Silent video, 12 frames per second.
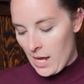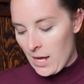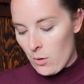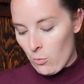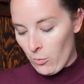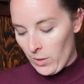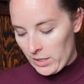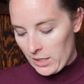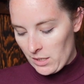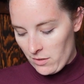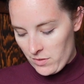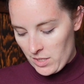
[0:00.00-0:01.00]
I really
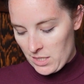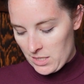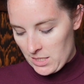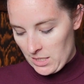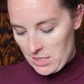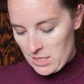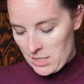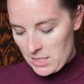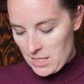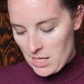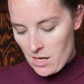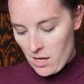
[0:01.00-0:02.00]
love the
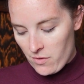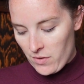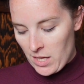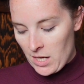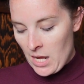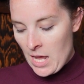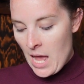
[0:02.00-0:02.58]
consistency of it.